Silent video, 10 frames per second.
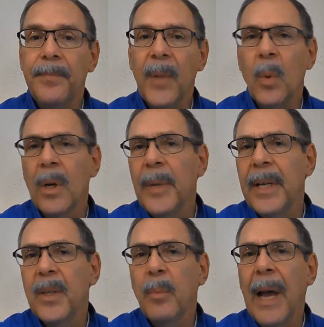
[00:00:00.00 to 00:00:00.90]
What
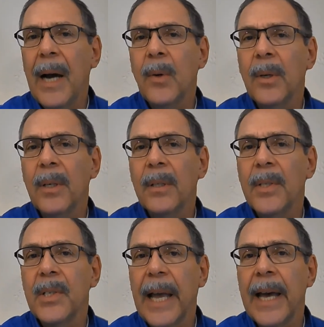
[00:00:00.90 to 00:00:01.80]
about their power and
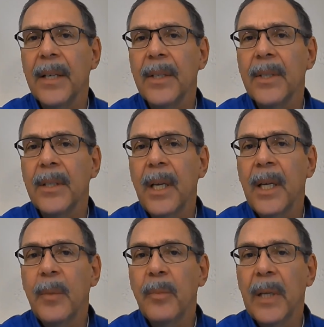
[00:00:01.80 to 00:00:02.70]
status?
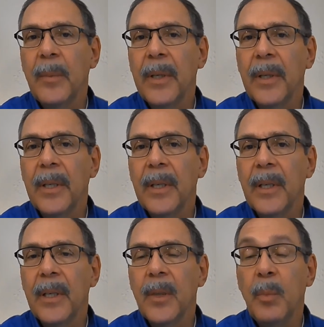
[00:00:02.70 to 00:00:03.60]
Maybe
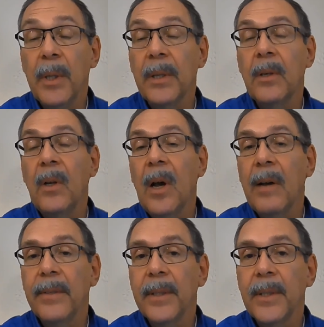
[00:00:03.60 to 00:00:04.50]
their political
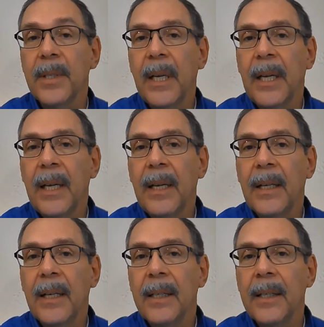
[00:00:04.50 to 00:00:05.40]
office.
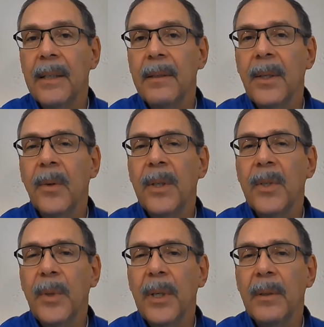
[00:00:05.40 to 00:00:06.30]
You always
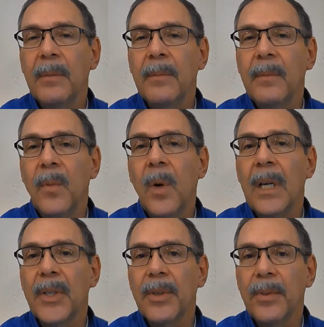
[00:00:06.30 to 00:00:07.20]
want to
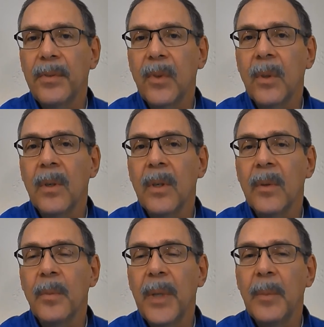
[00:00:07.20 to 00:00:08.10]
watch for
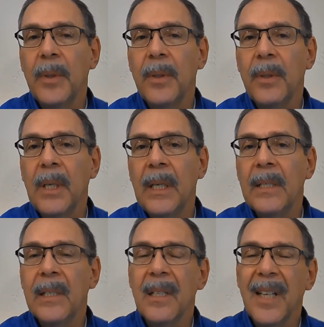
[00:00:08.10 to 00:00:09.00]
people
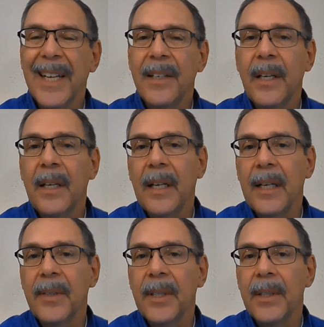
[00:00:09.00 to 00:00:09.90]
slanting
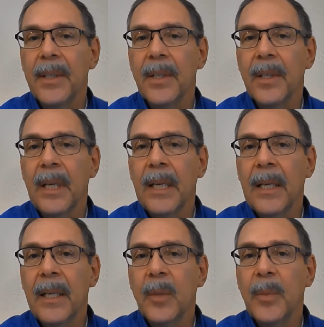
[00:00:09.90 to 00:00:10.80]
evidence
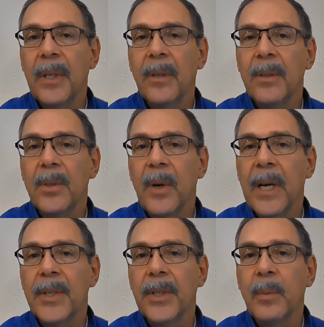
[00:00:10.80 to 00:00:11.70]
in a particular
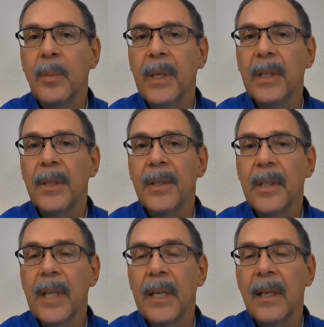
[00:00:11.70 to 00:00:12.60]
direction because
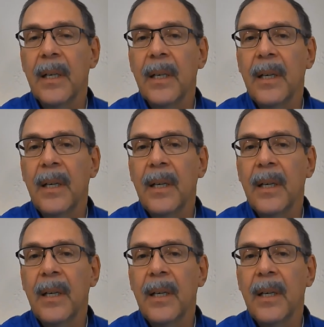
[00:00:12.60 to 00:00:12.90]
their